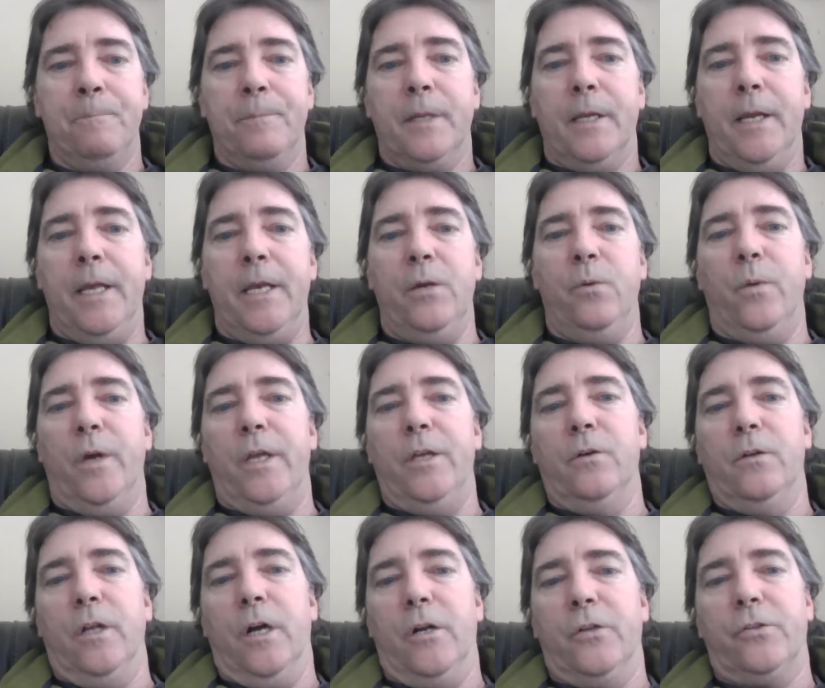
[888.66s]
Anyway,
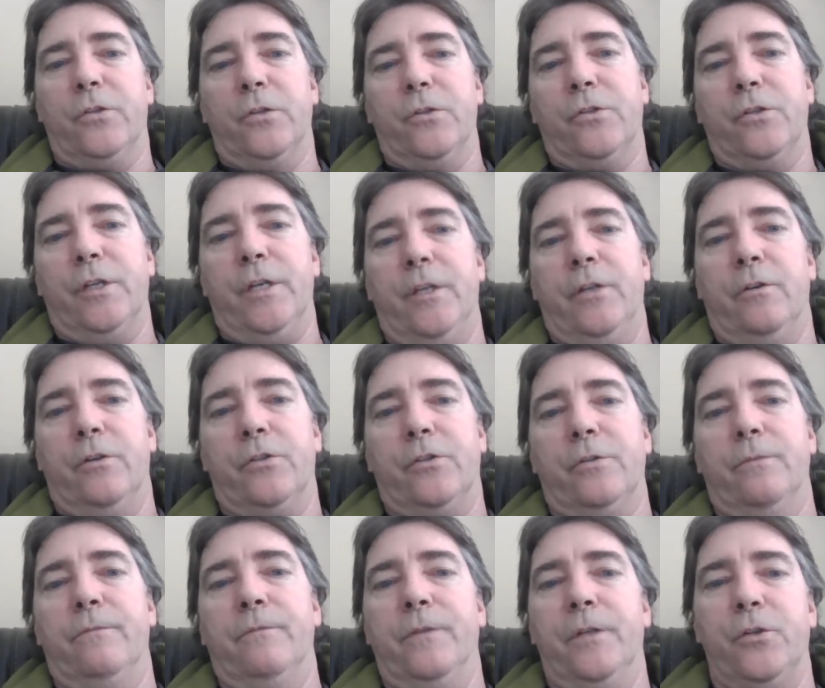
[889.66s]
you'll also see there are
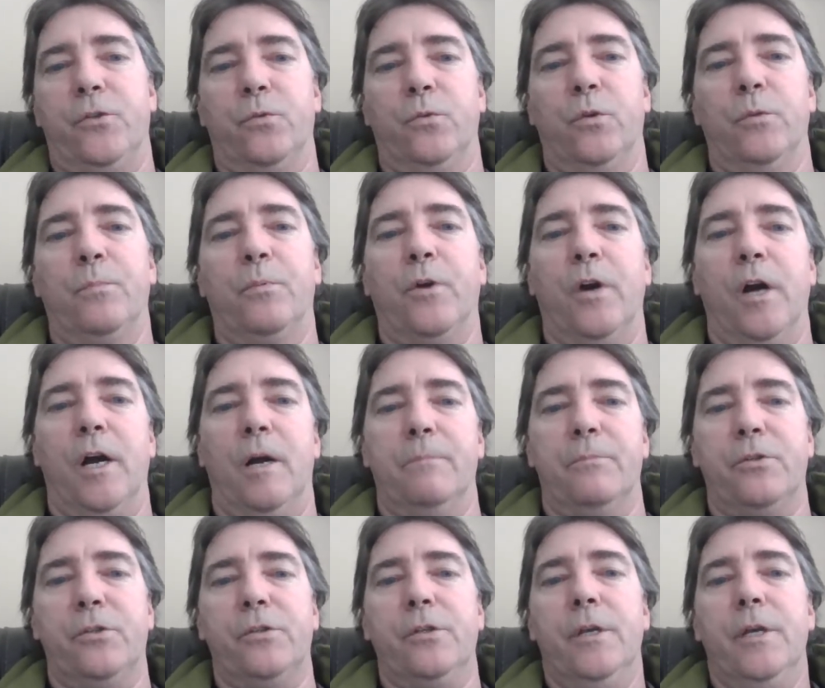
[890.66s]
some visual
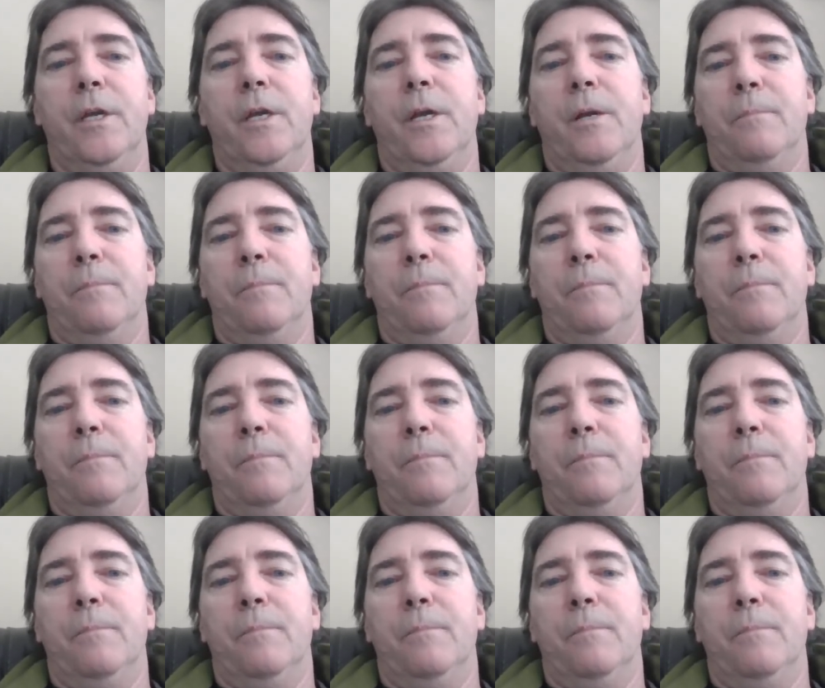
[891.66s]
prompts,